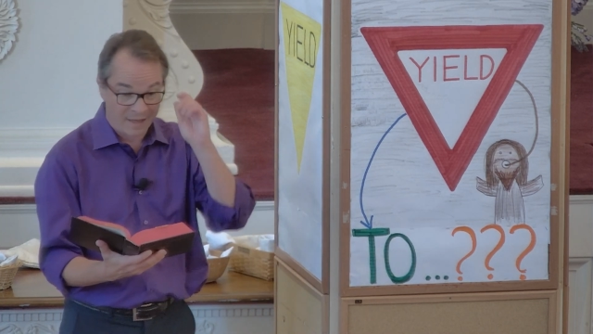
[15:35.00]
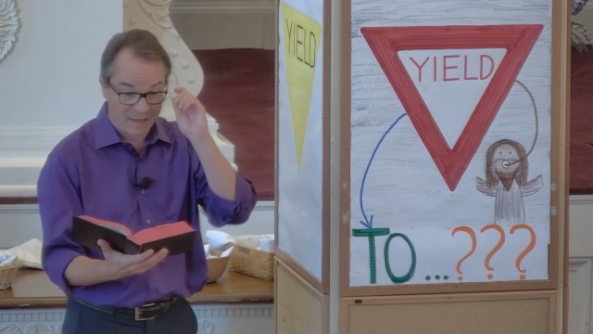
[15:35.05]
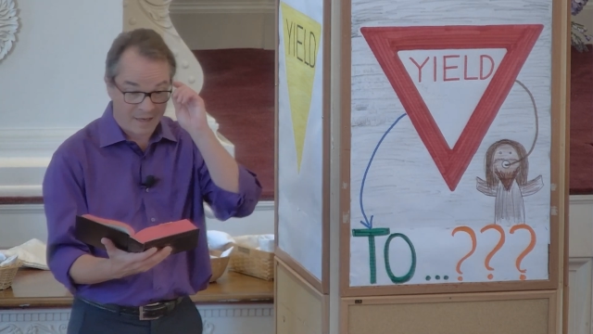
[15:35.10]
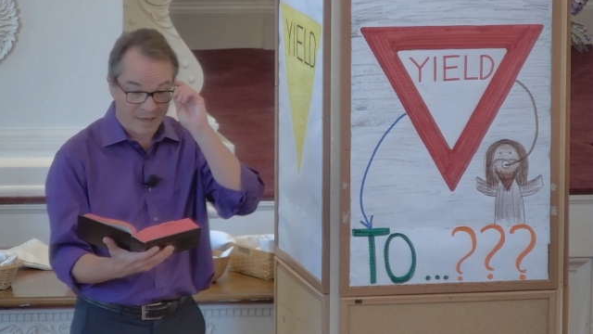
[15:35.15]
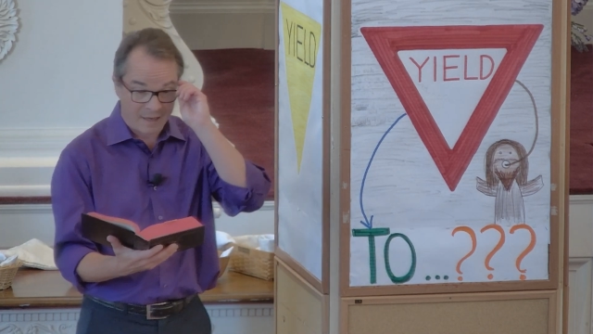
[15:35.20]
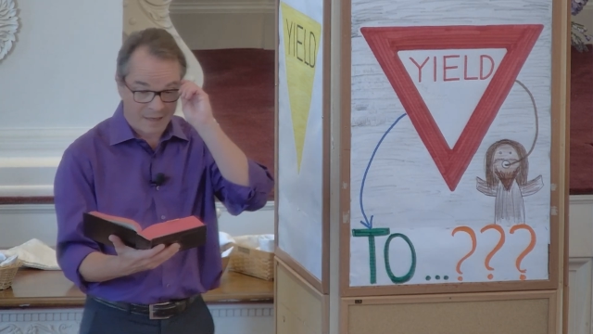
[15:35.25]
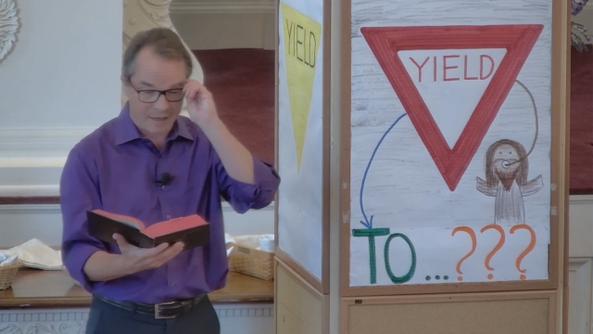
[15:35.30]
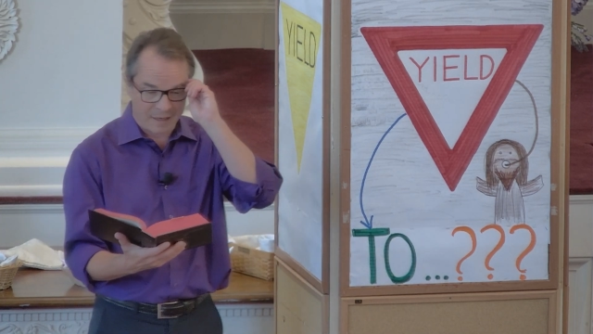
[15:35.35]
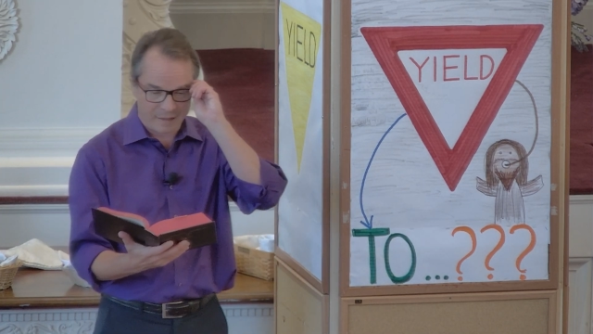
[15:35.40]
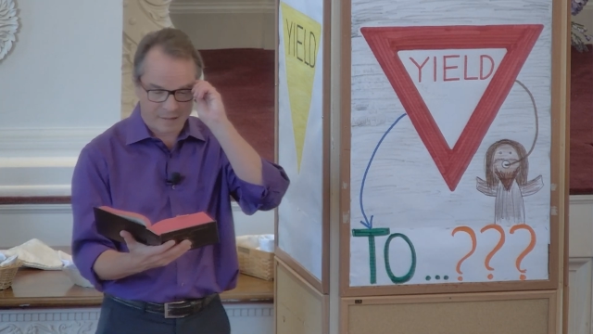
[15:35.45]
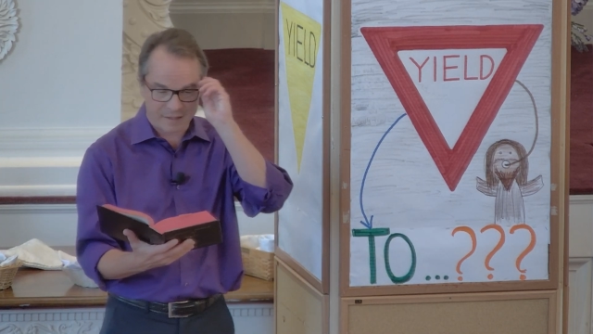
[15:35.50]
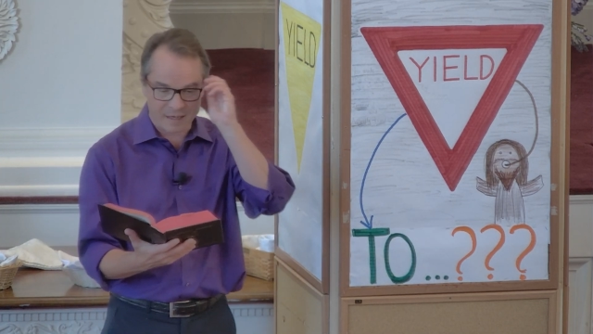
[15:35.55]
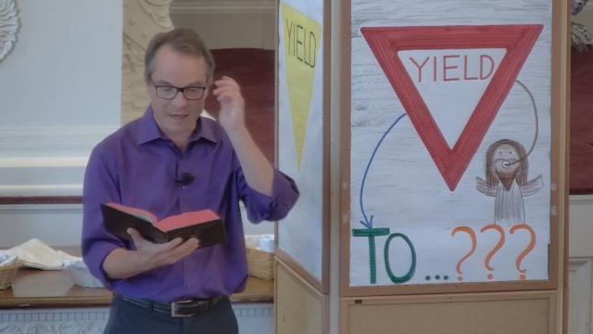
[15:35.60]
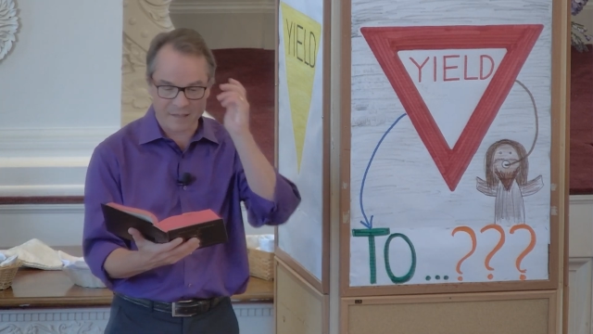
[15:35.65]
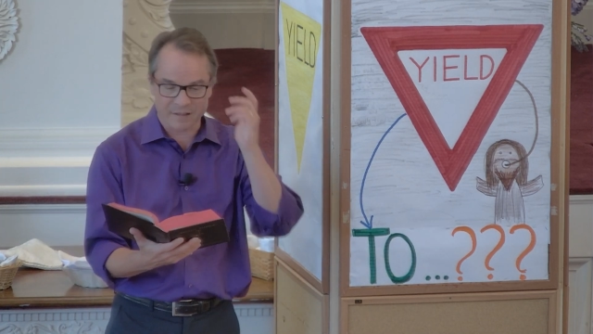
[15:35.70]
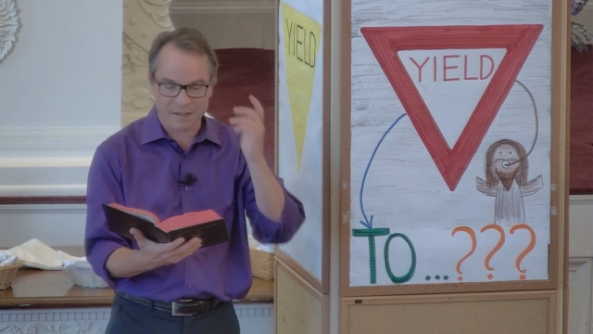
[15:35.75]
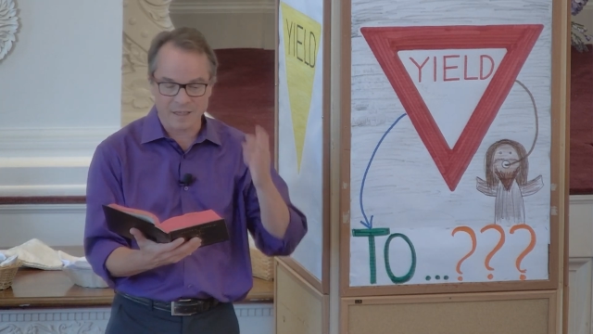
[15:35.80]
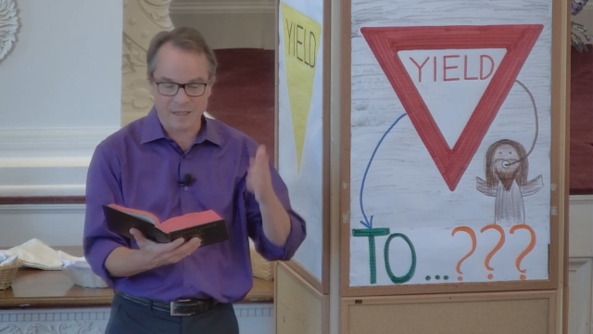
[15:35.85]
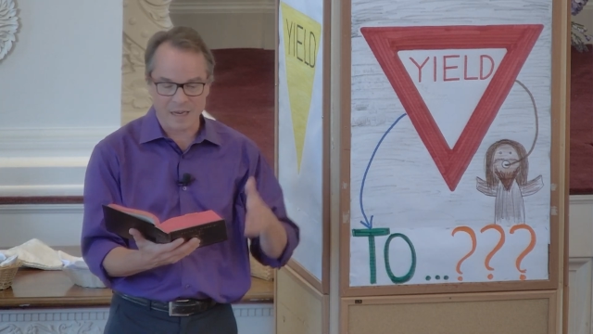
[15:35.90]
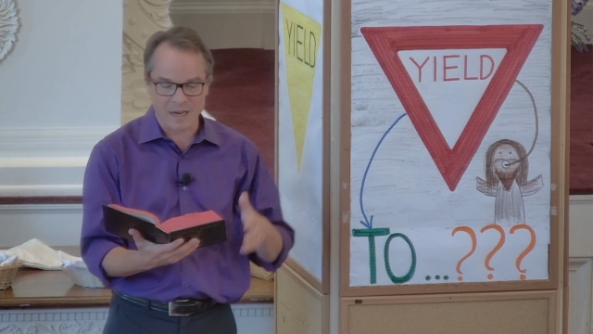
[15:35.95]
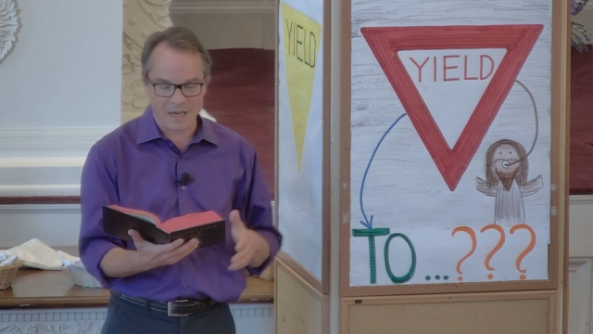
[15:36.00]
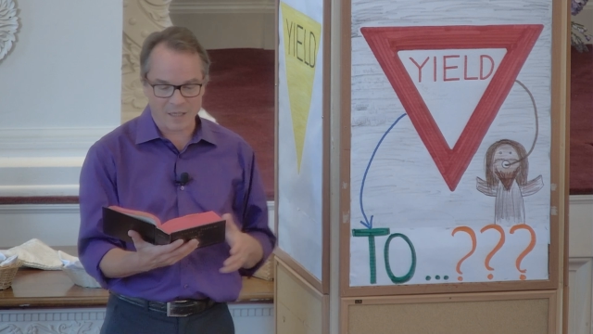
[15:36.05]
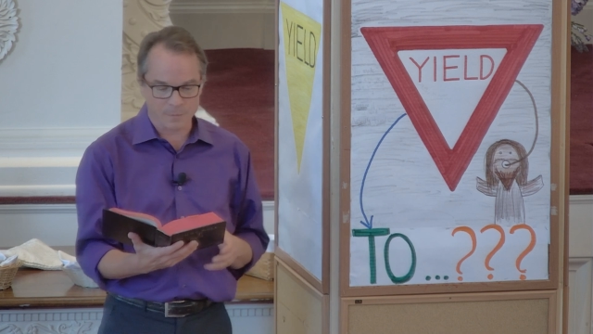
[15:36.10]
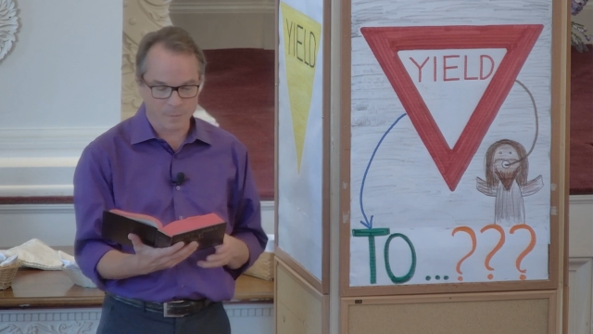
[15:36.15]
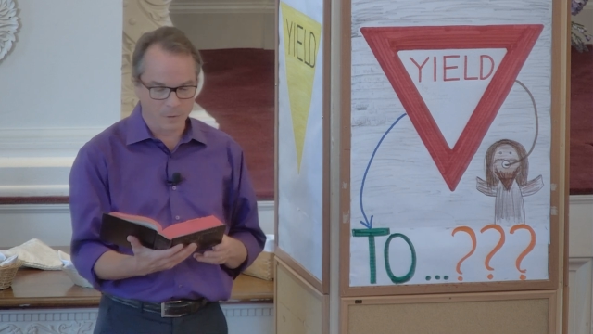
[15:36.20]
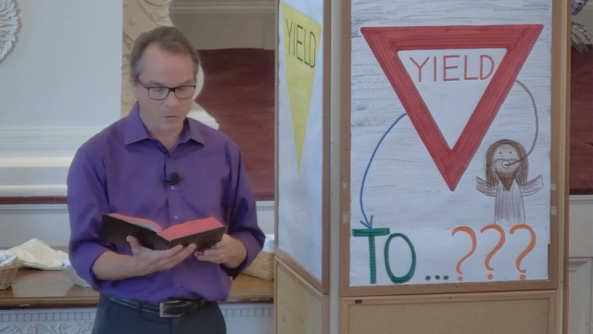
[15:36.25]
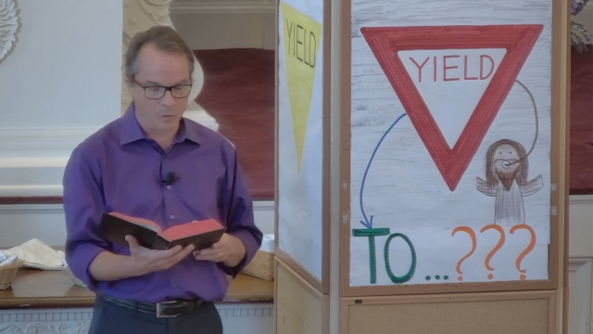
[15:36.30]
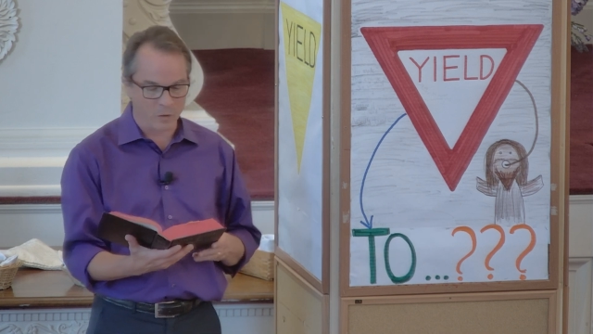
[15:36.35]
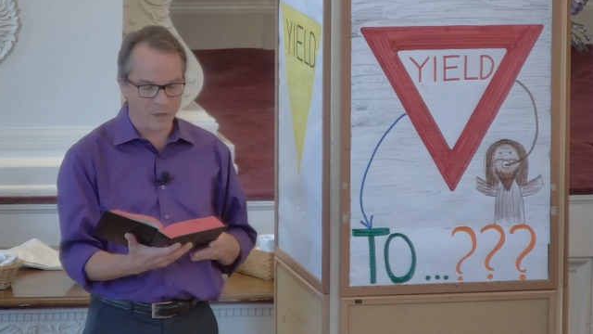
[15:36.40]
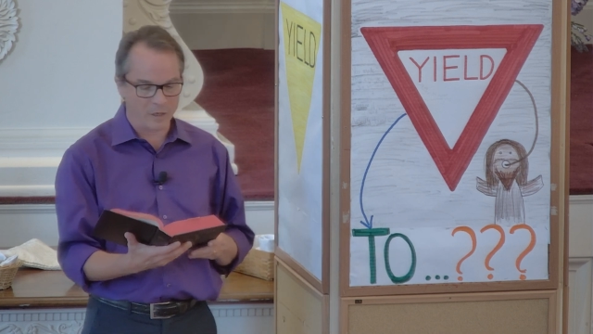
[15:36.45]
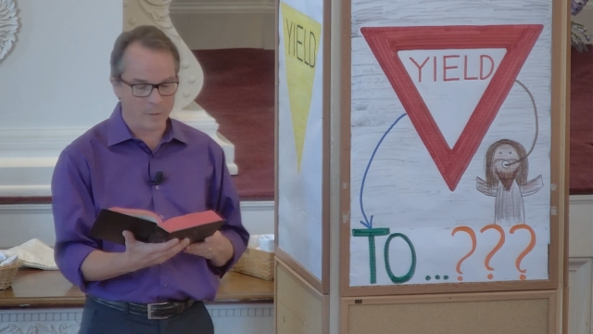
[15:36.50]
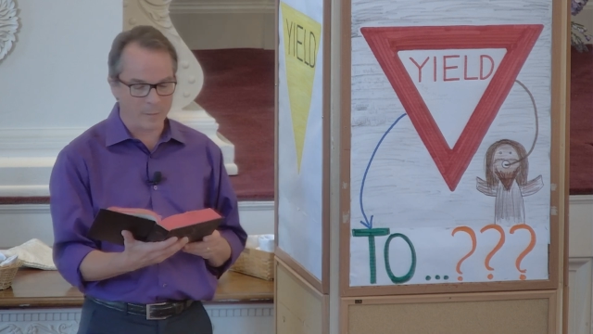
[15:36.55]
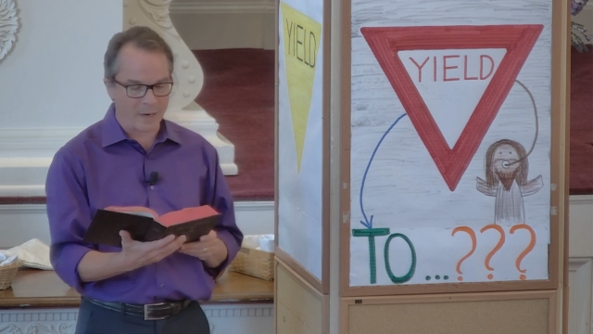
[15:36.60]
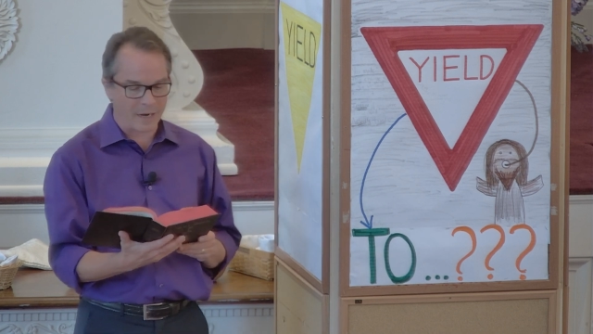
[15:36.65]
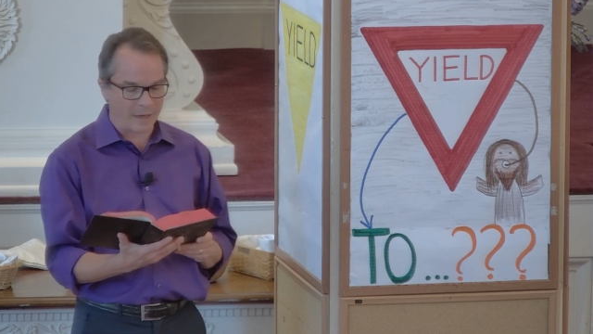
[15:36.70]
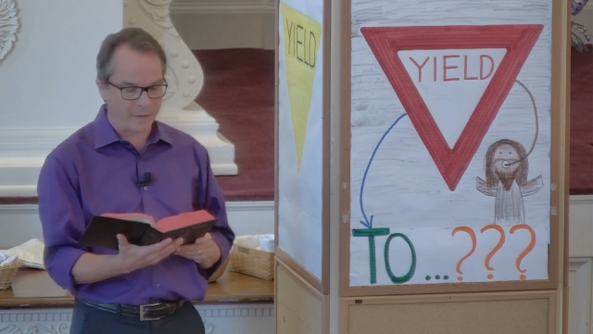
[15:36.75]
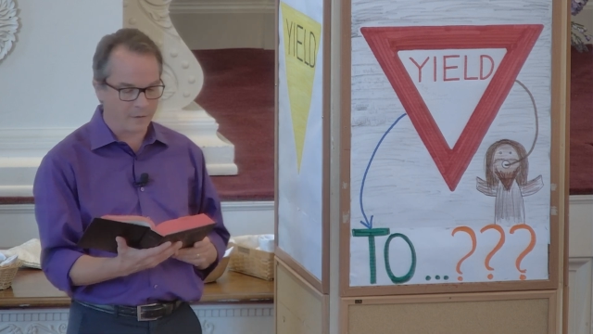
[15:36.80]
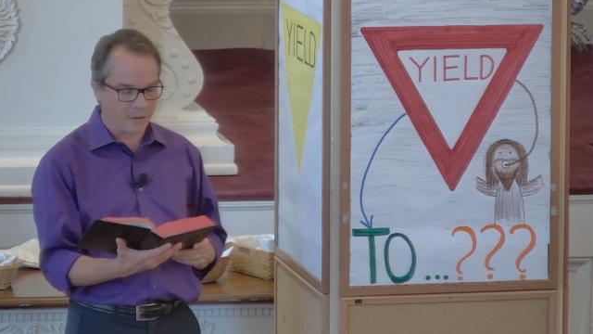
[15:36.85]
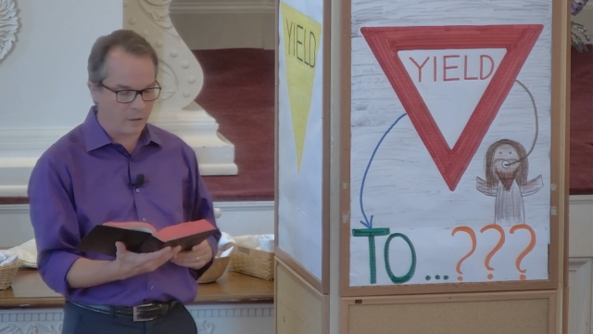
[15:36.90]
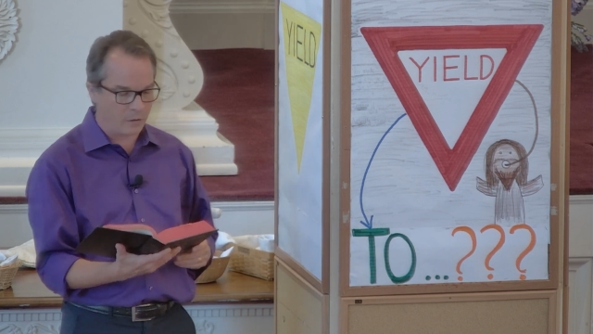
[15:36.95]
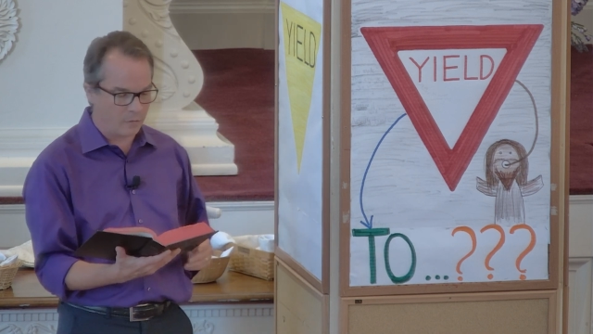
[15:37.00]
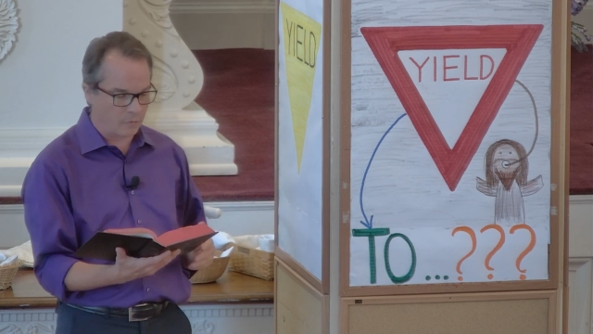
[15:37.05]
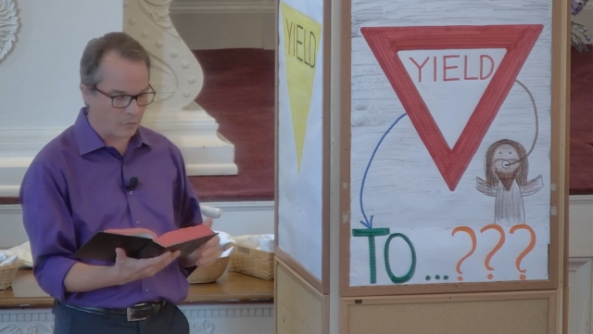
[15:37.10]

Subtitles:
And it says in the Gospel according to Matthew,